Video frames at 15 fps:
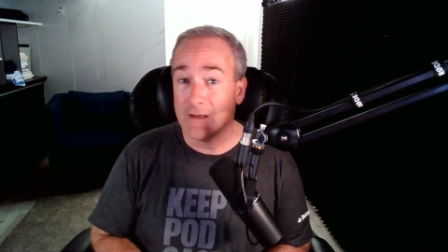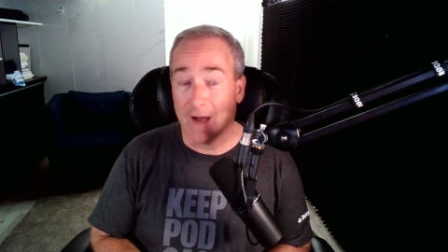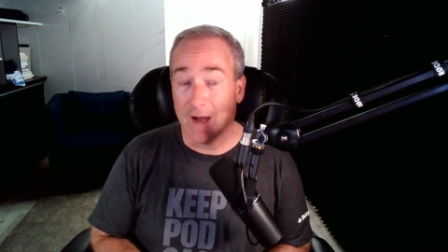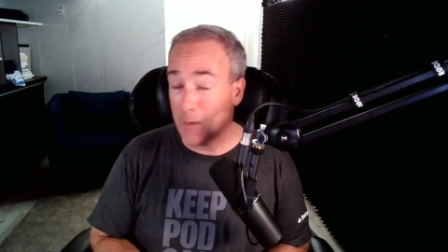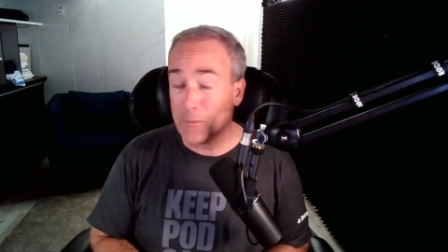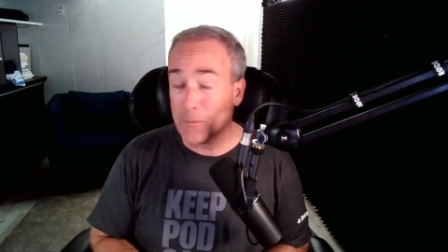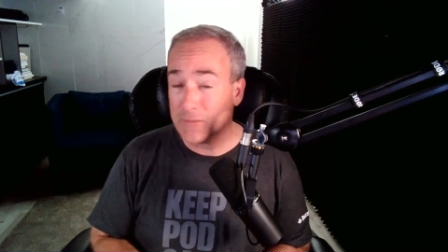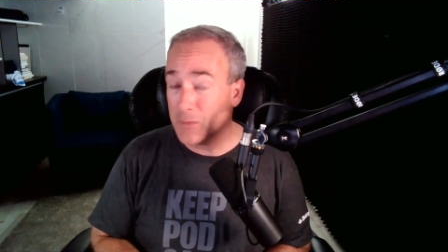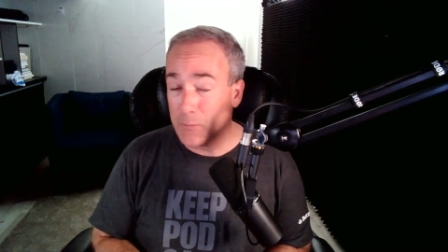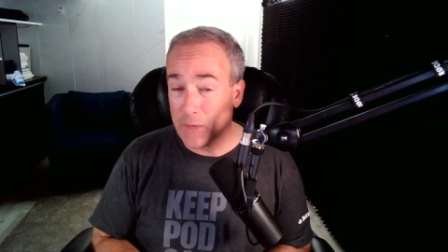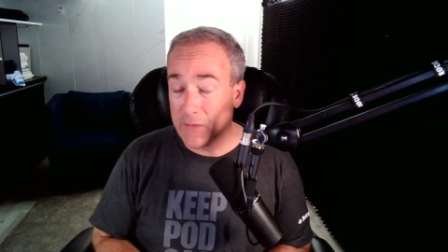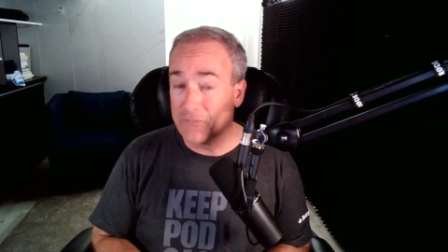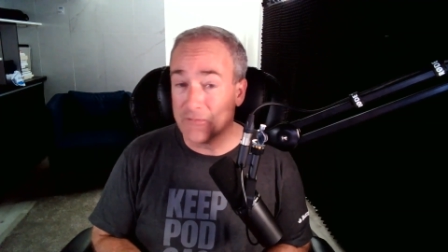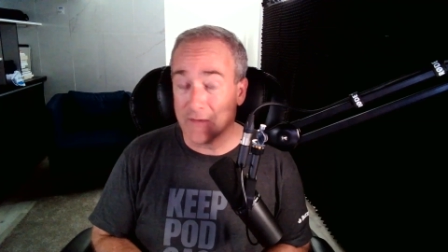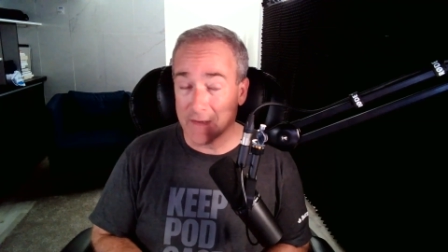I wasn't a
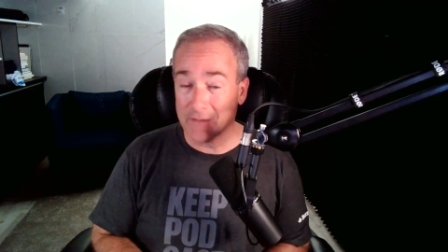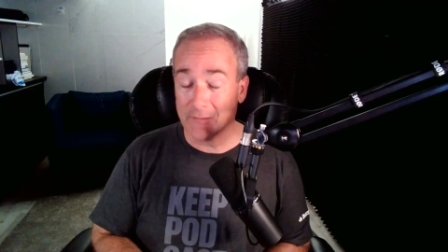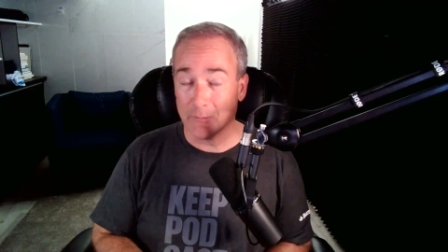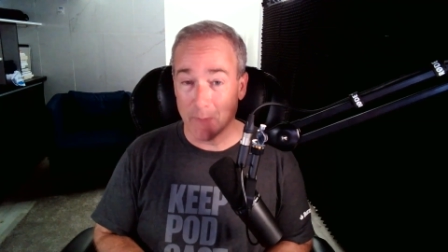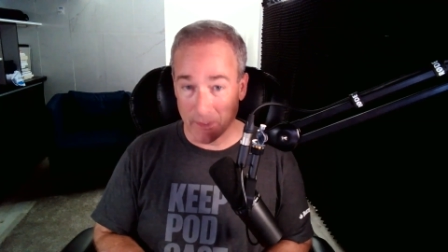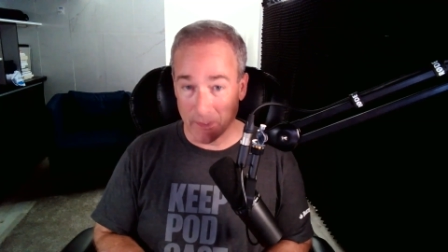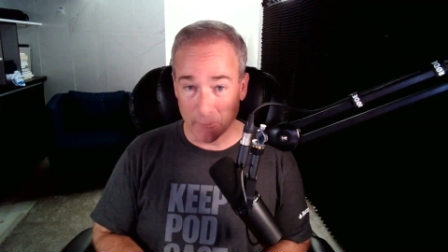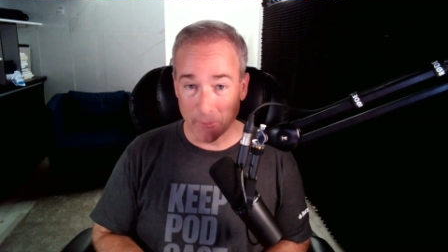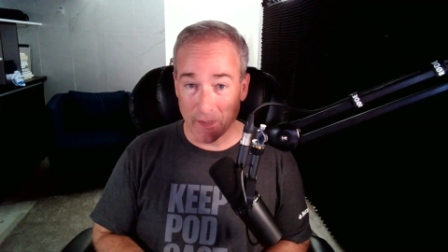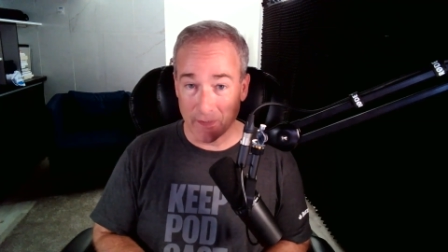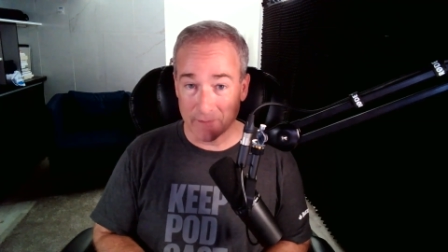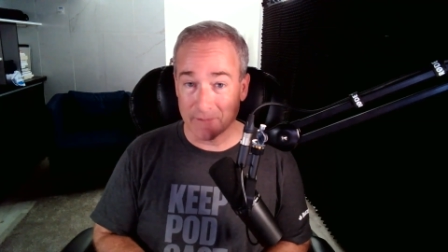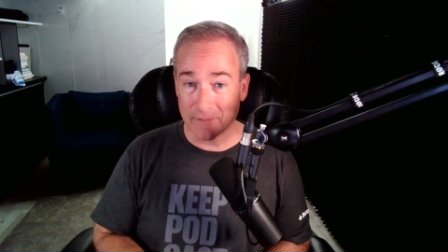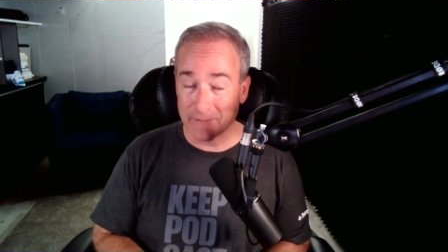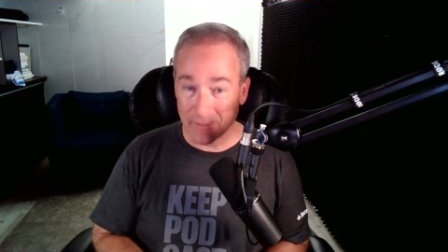big fan of banner
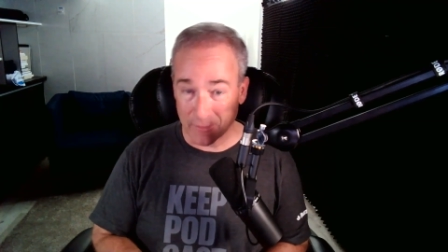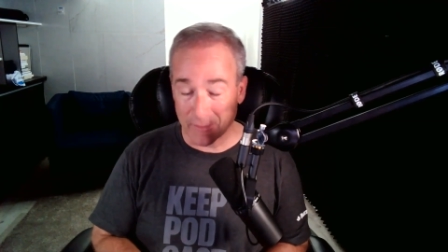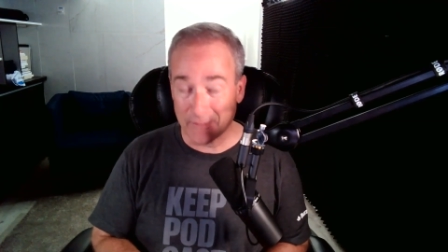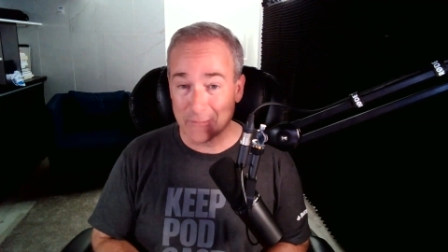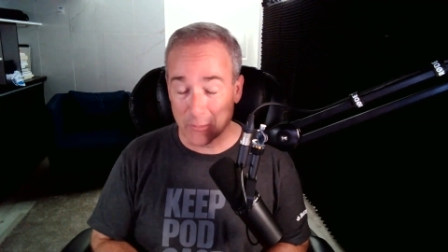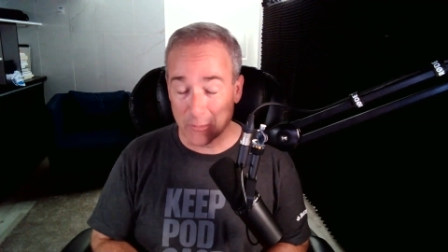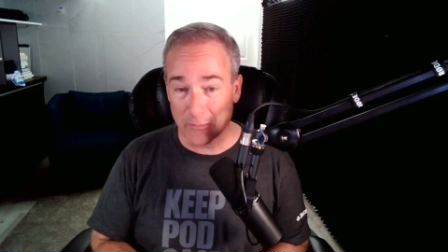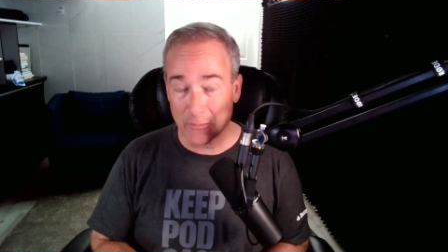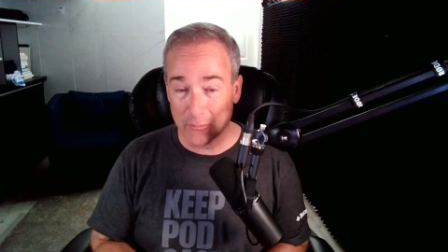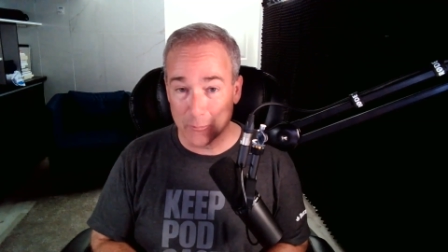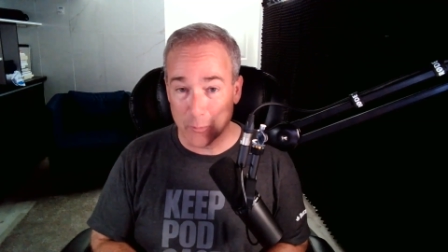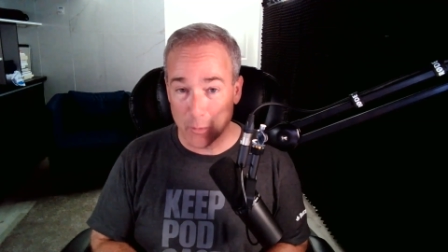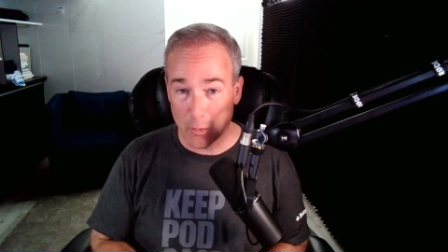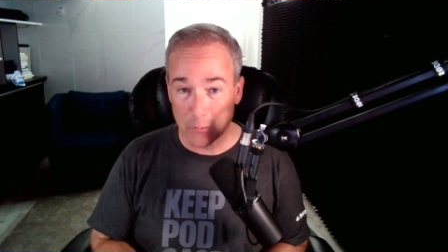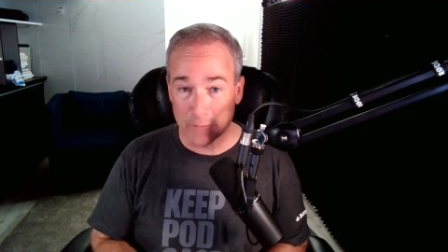ads until I started this
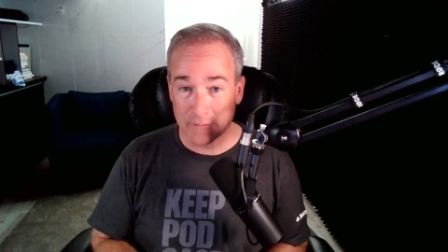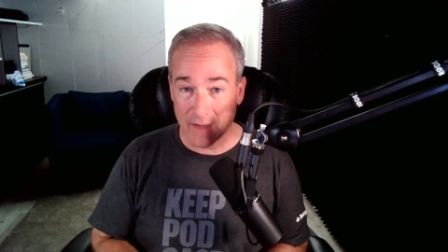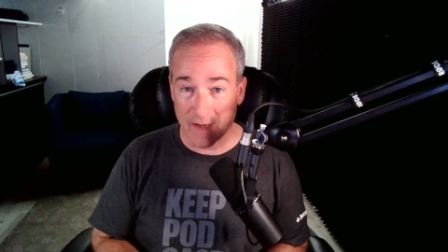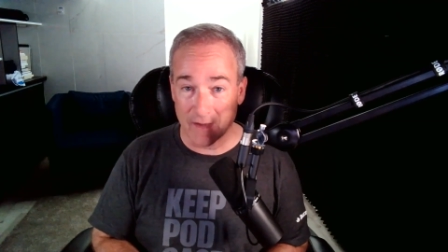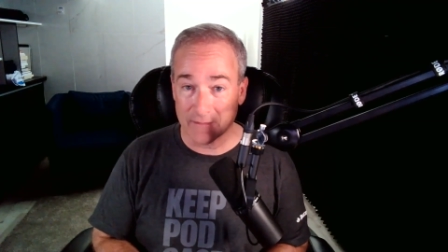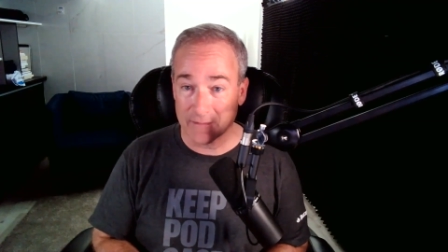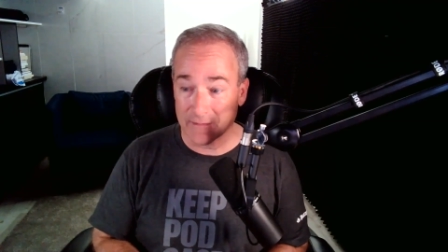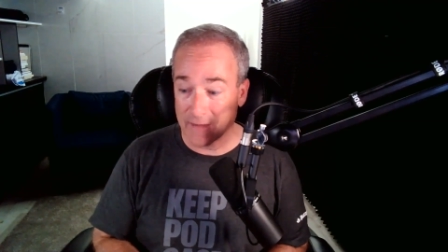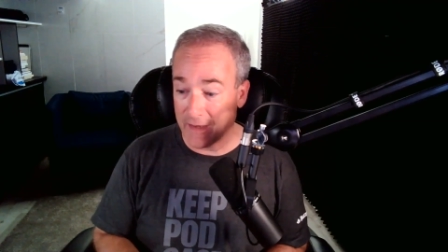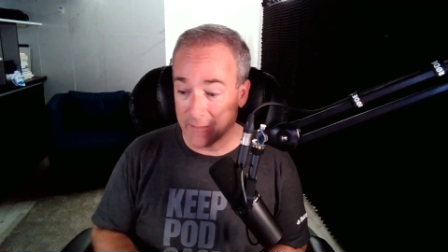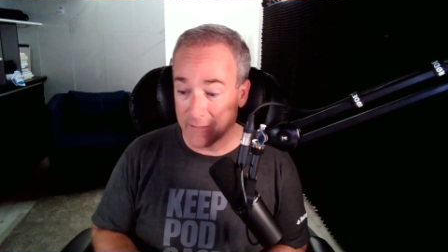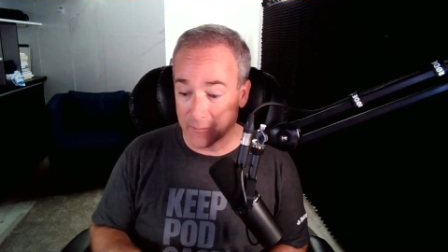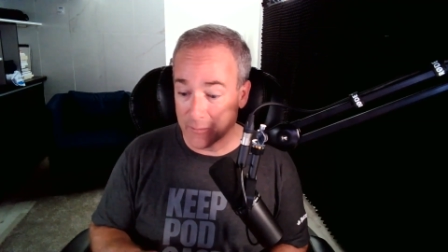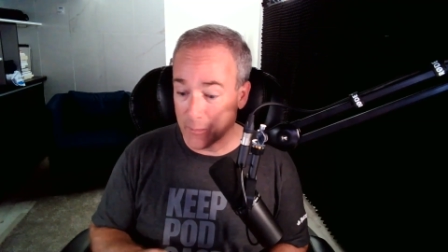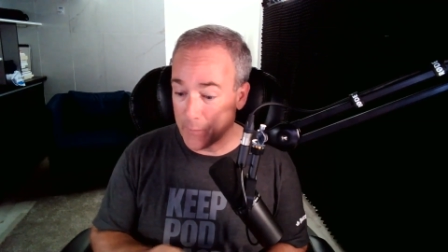process,
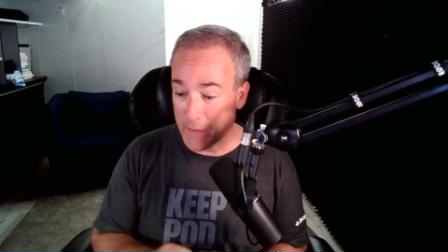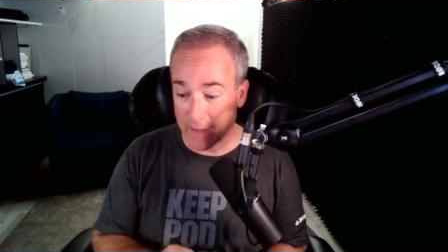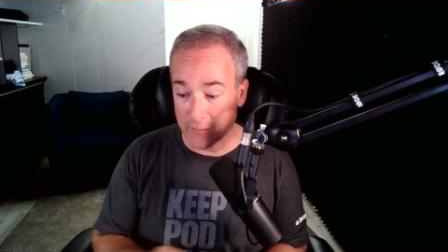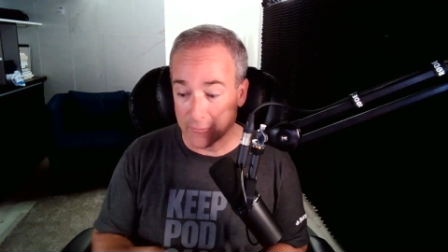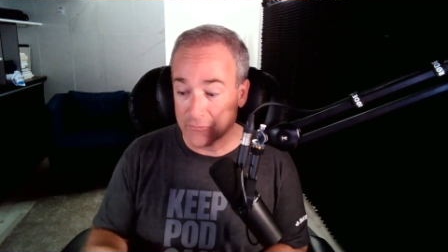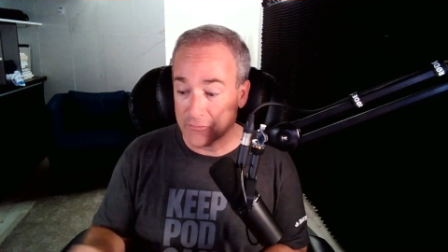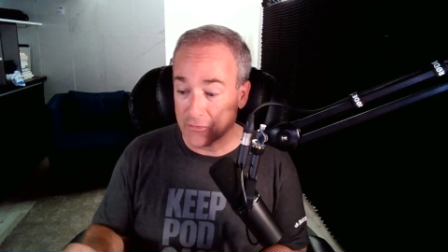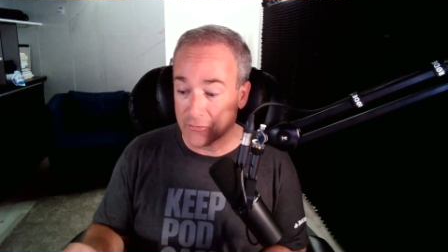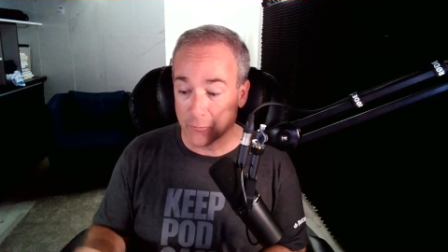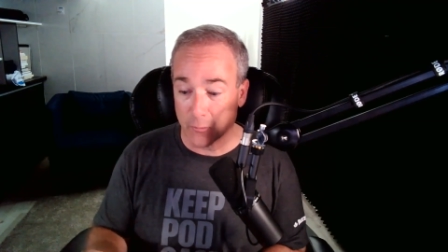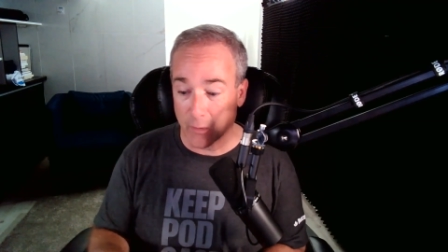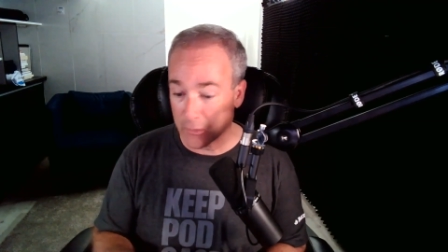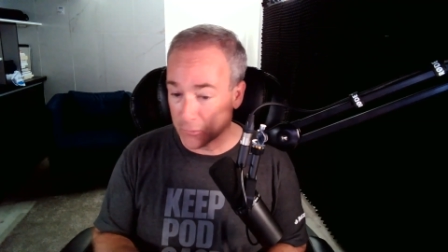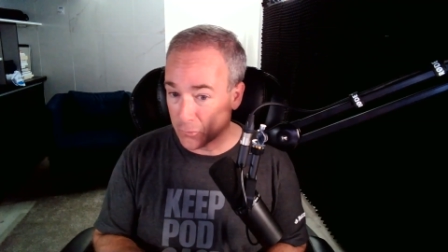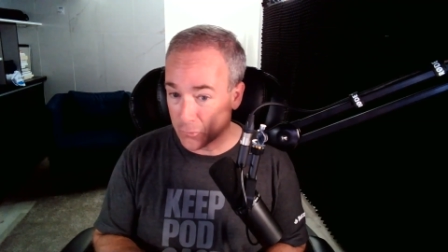and the banners just
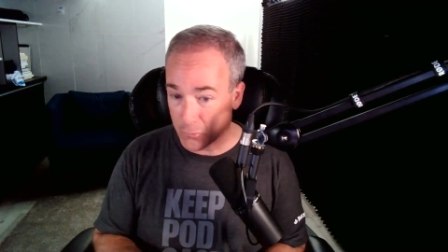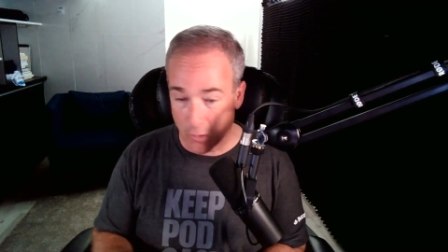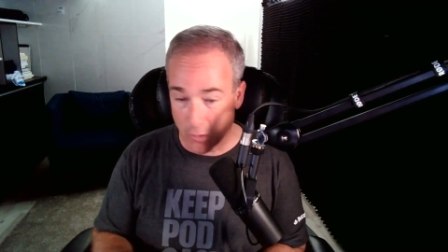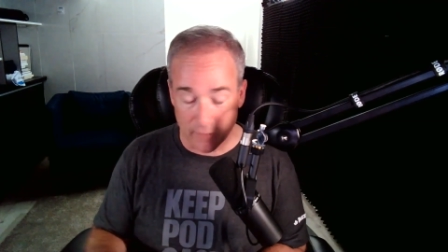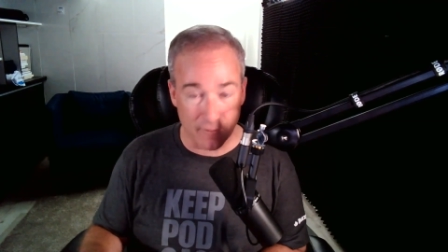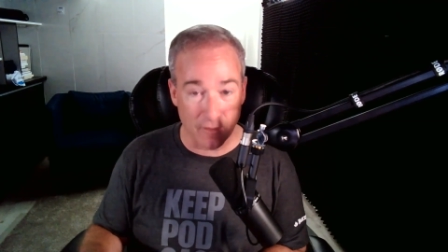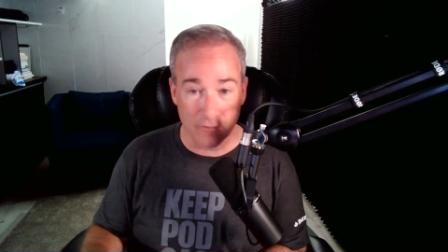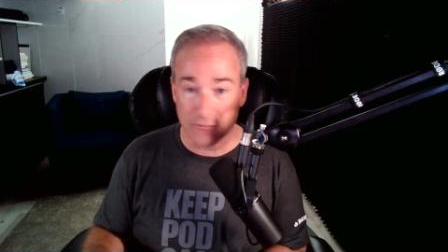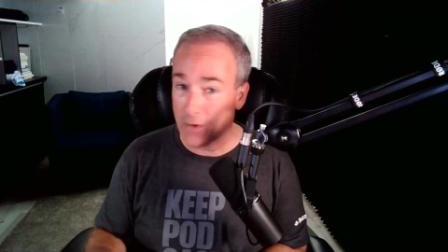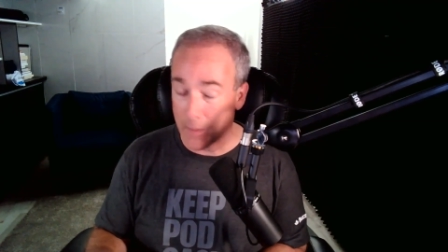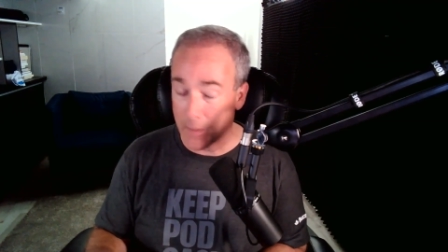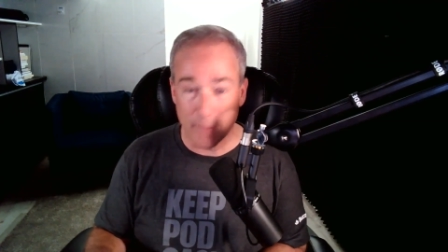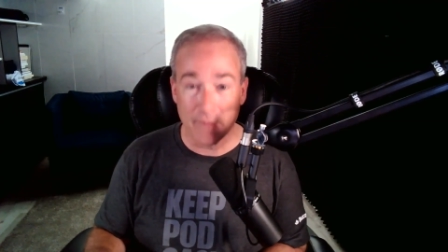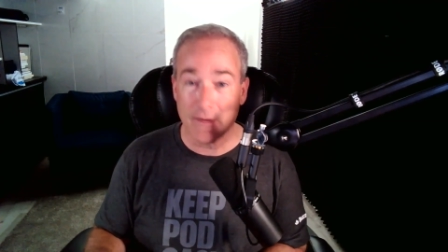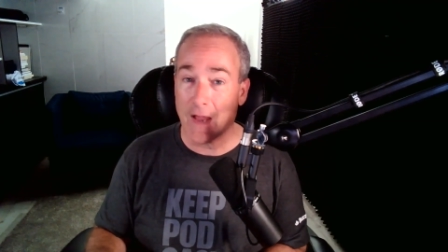run across the
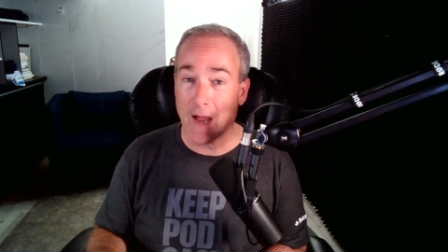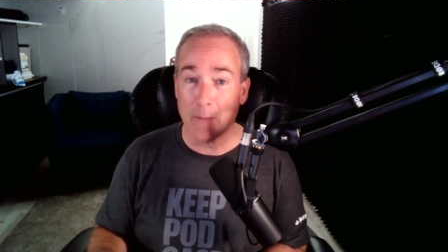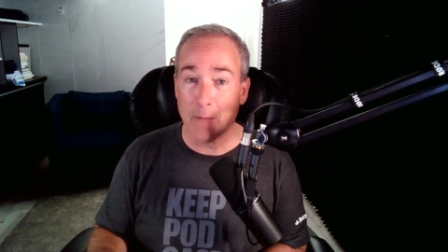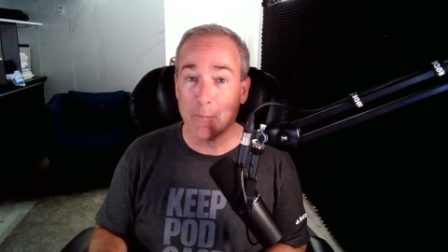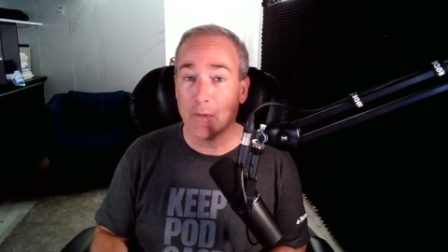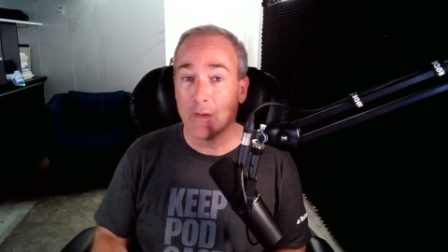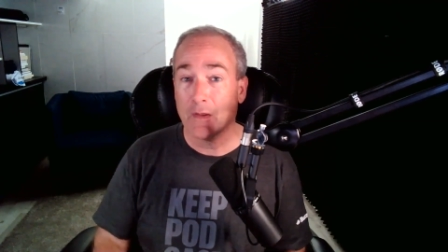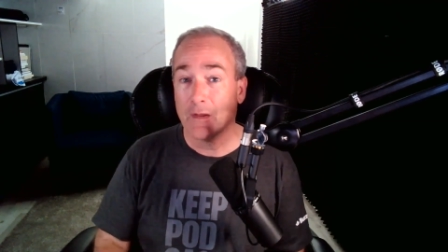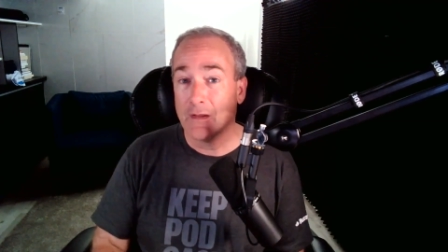top of the app.